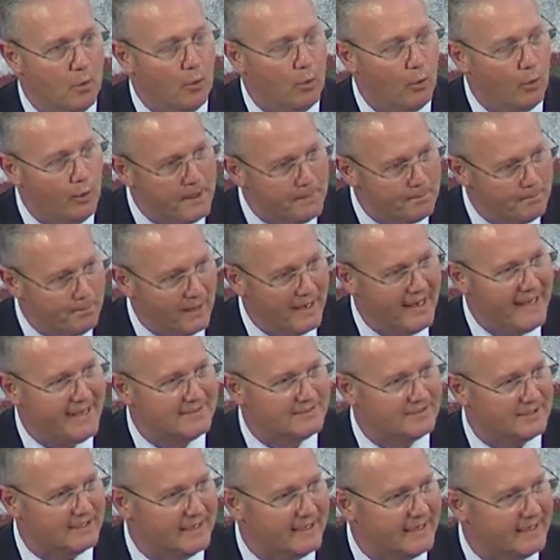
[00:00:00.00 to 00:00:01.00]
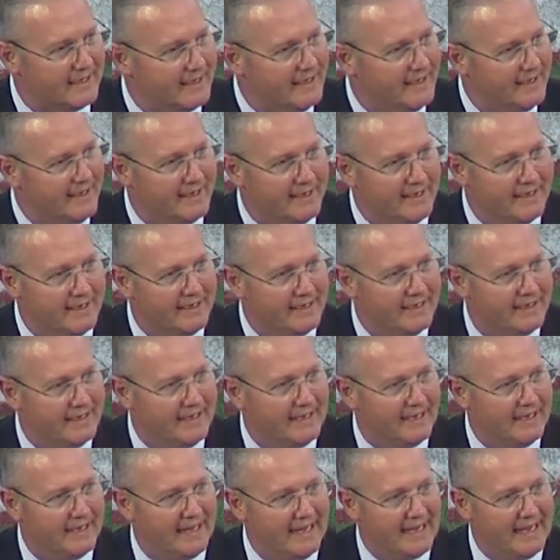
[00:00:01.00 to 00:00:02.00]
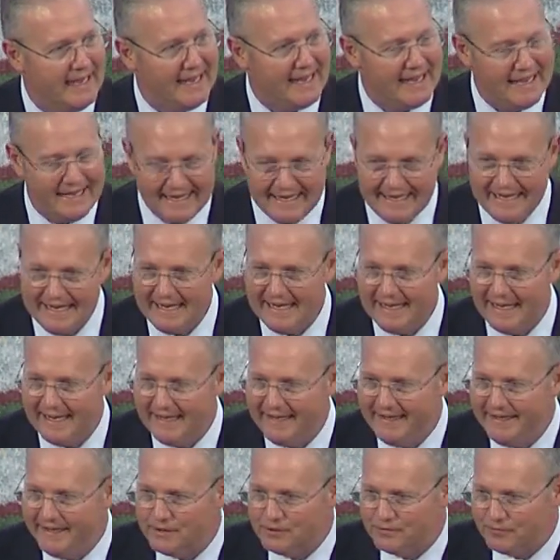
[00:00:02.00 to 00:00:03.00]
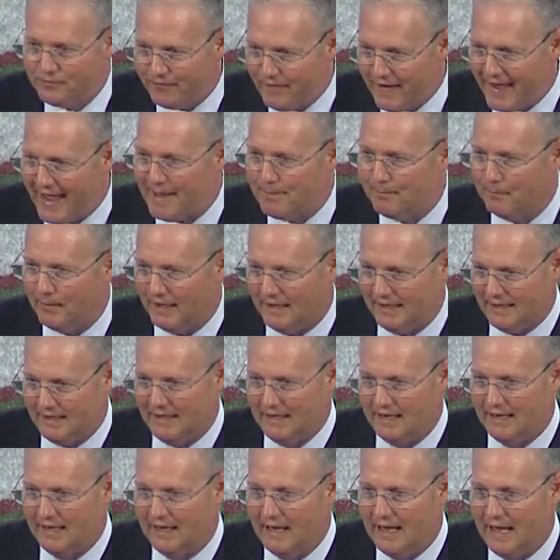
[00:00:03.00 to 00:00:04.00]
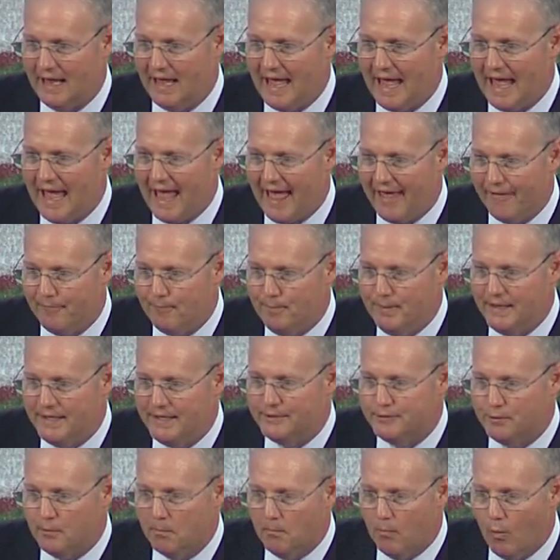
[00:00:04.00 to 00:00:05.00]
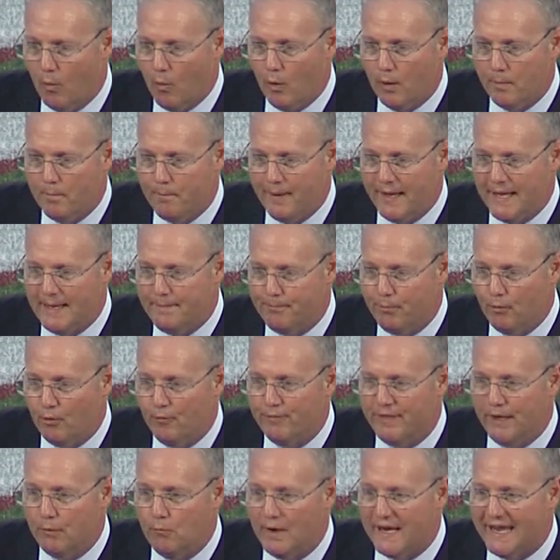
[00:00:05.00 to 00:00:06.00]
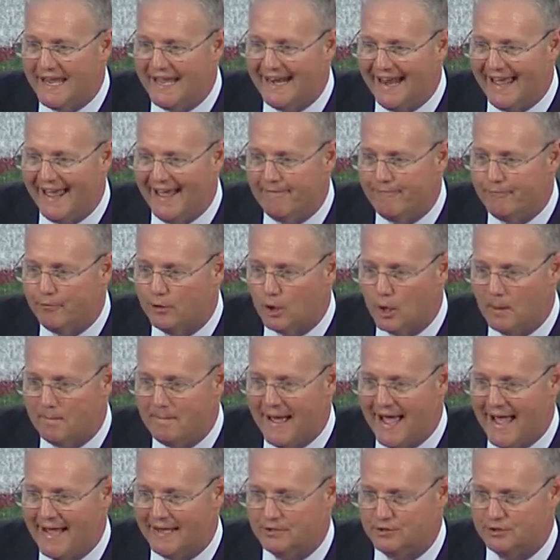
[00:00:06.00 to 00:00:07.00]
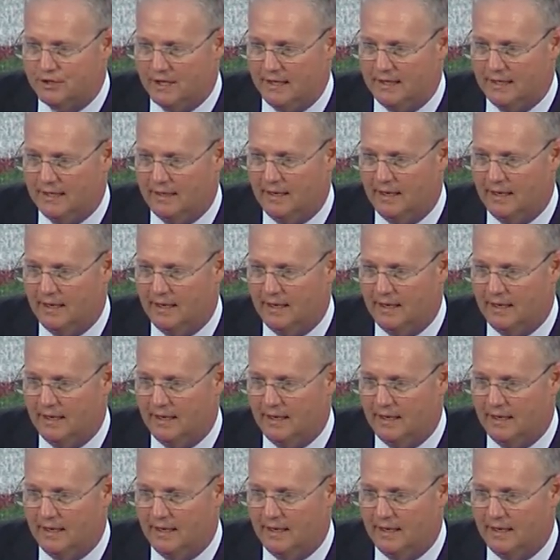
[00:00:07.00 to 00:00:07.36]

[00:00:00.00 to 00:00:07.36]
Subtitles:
What a blessing he and his family have been to more people than we can ever imagine.